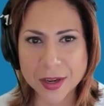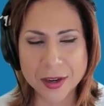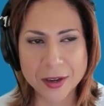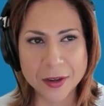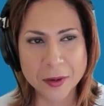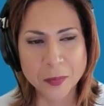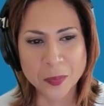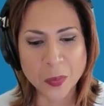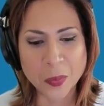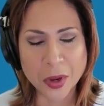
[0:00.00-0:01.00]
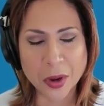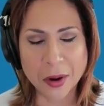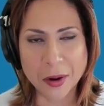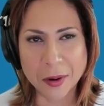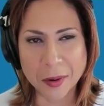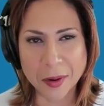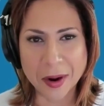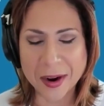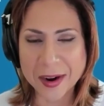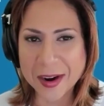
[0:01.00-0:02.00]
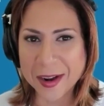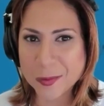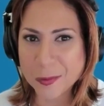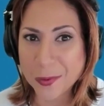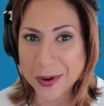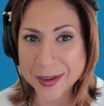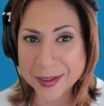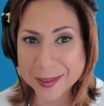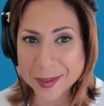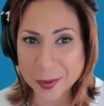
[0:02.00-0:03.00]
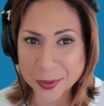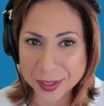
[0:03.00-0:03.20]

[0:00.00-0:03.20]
And I had one over the